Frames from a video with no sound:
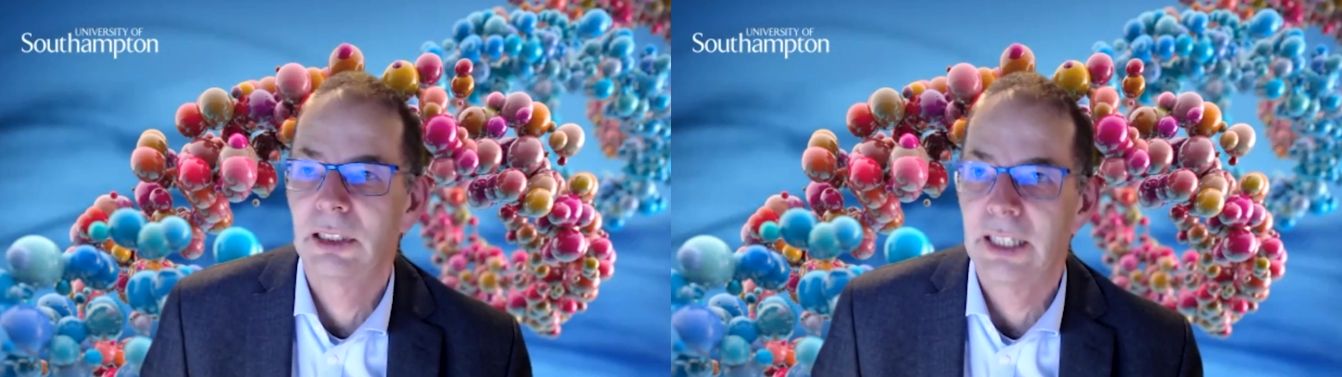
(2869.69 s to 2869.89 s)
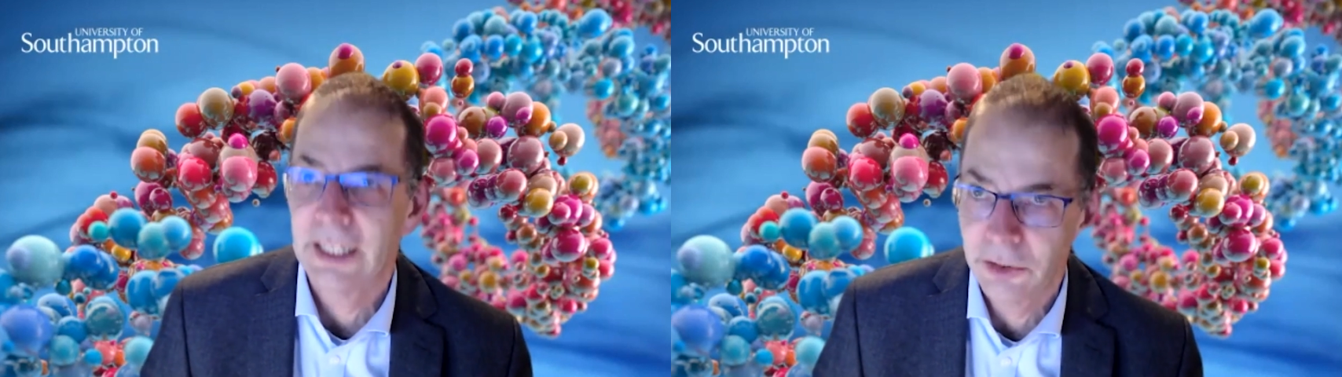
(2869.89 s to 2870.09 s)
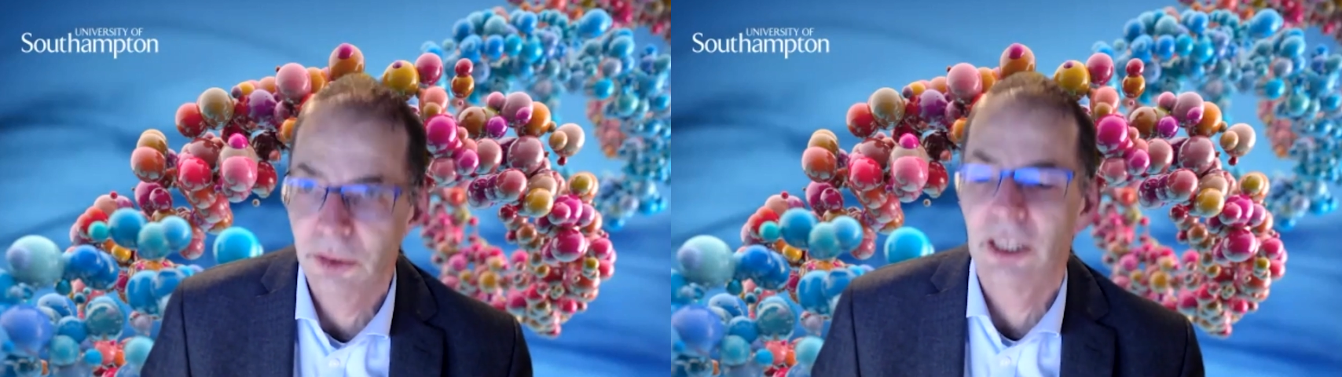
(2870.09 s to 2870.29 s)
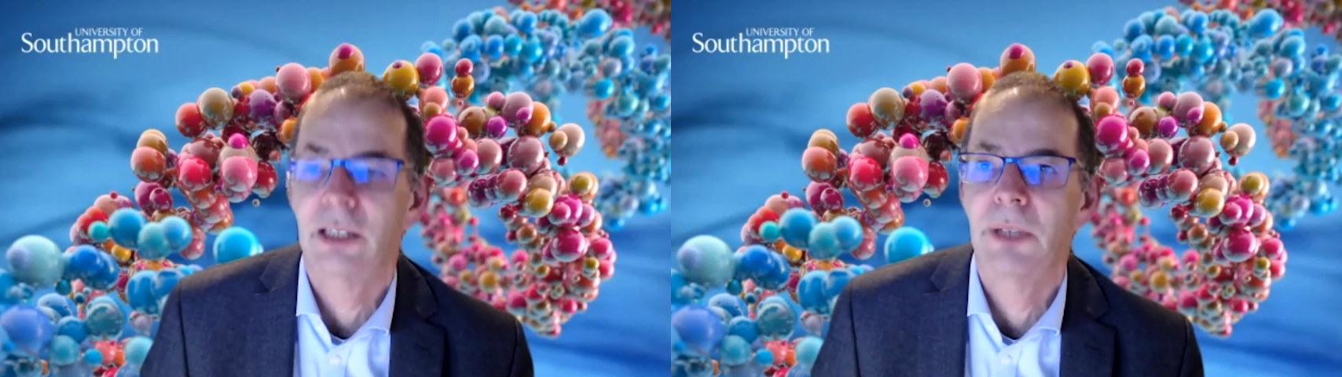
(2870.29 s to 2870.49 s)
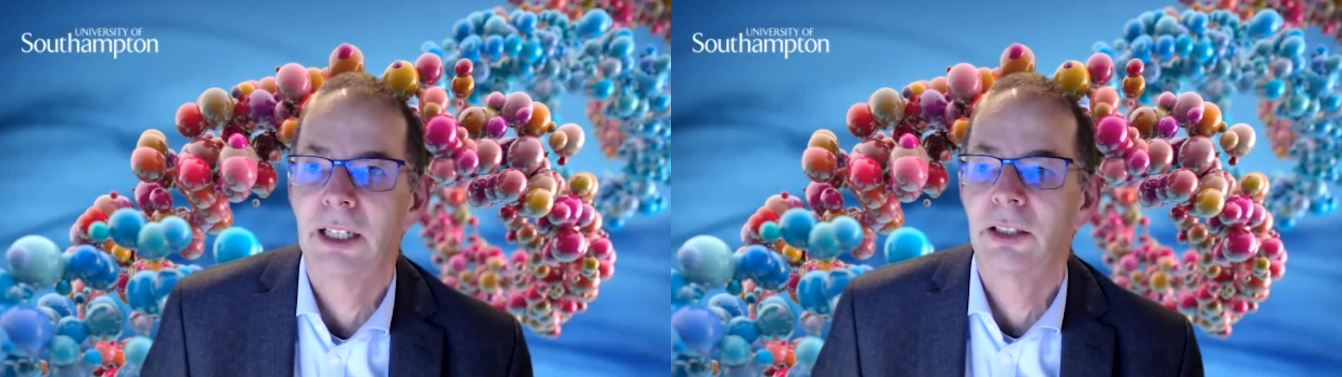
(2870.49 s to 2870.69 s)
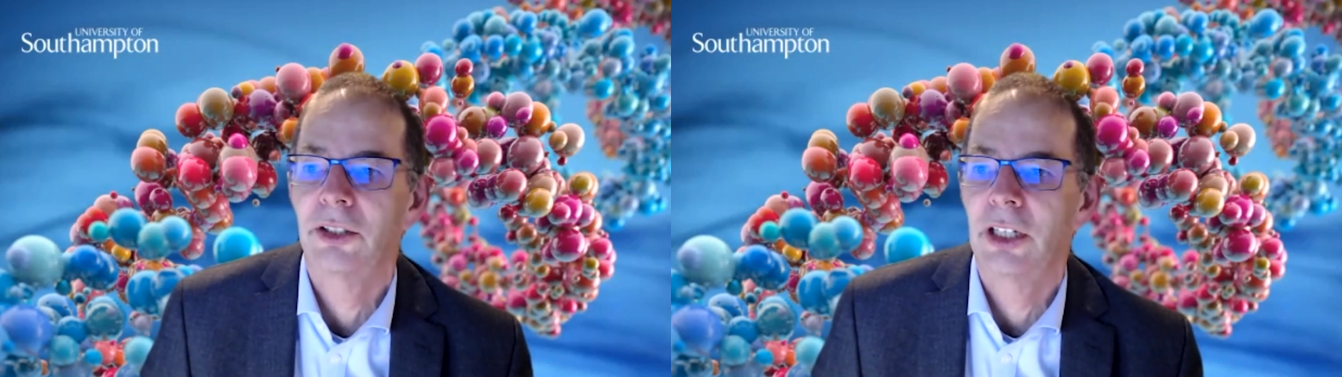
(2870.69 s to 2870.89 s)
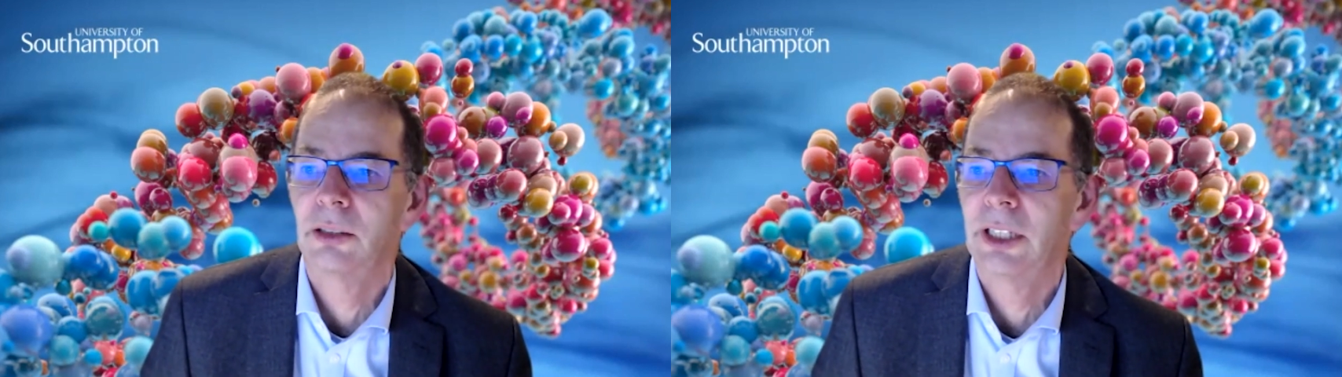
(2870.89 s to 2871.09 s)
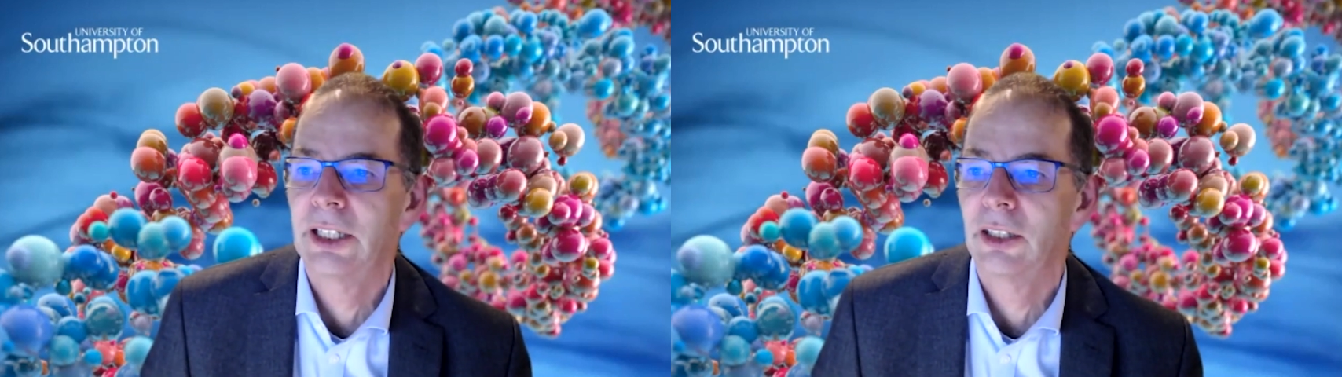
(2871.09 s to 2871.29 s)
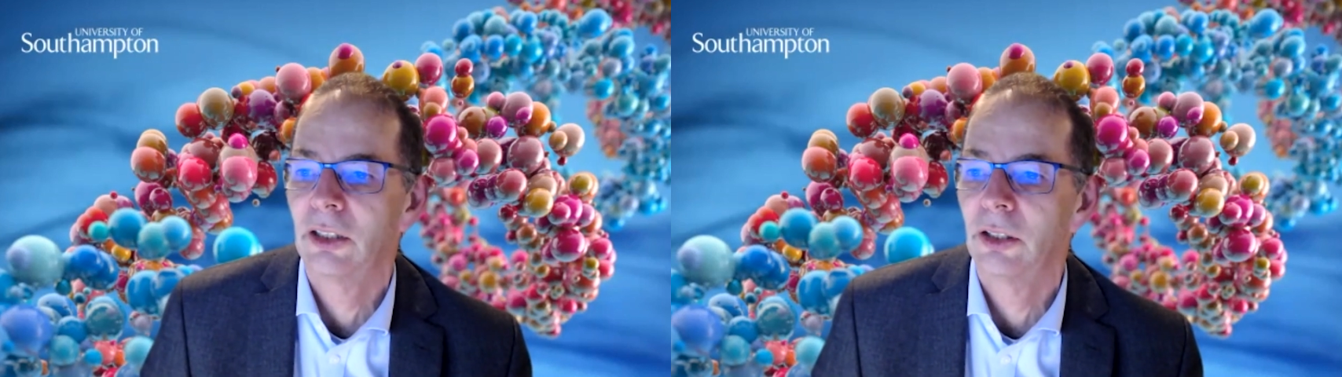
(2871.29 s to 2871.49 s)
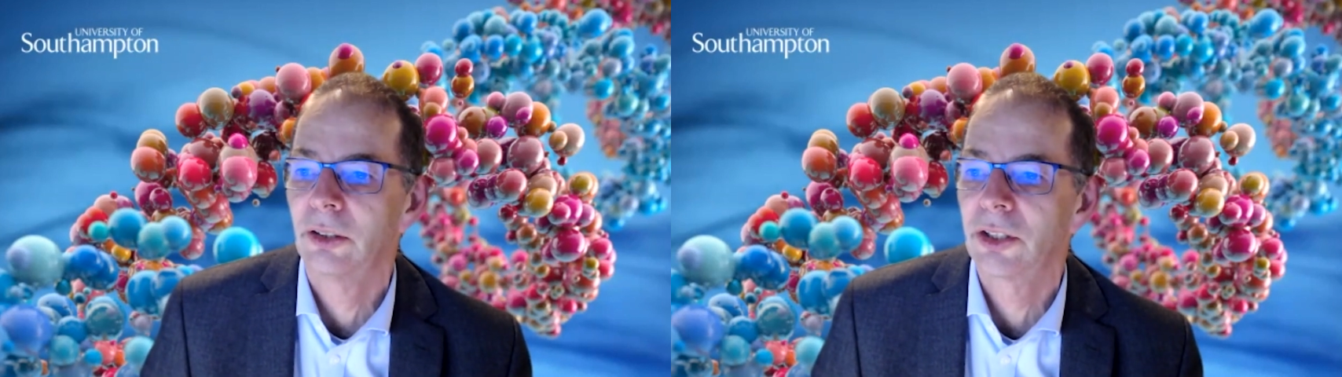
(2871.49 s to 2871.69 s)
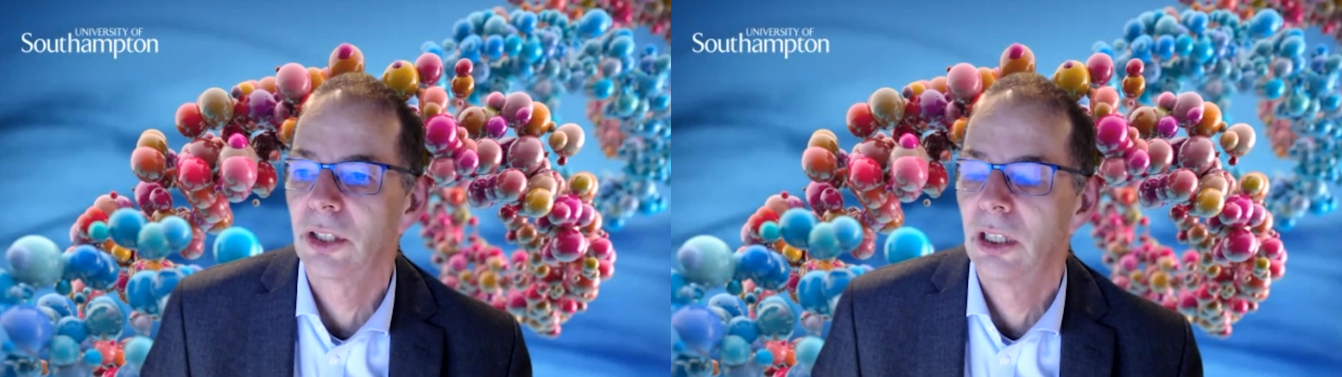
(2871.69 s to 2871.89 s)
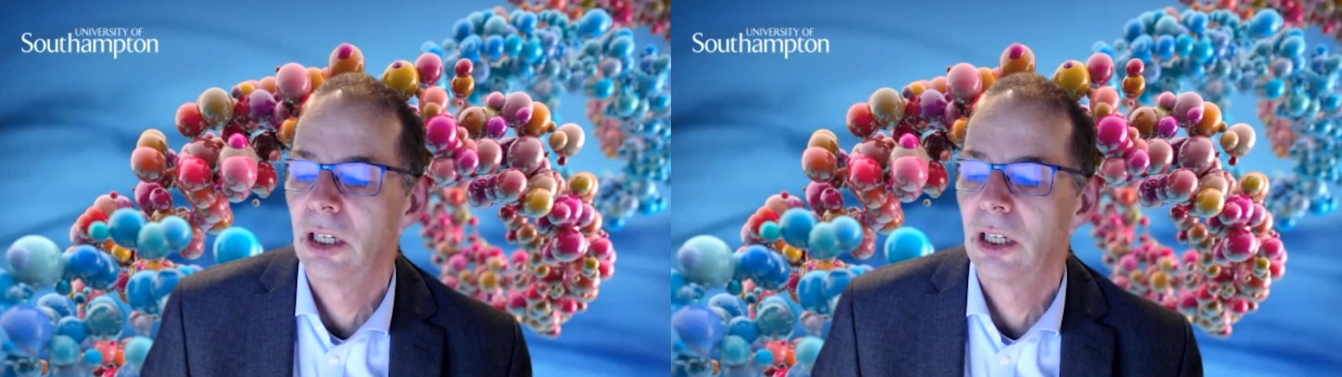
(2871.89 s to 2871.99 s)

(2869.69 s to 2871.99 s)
age-related macular degeneration looks.